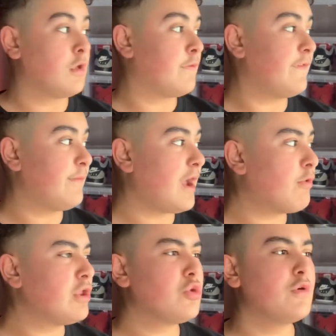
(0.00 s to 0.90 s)
Feel me? I
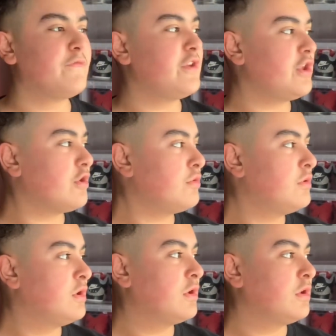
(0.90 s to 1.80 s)
want to do a video.
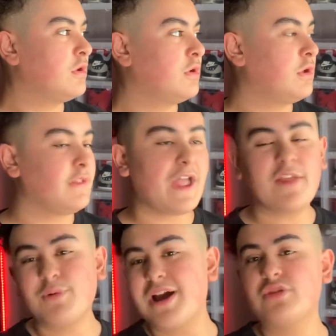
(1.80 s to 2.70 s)

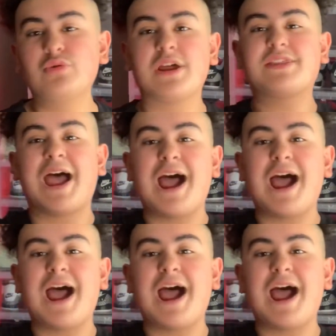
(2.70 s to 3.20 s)
That's why I do like the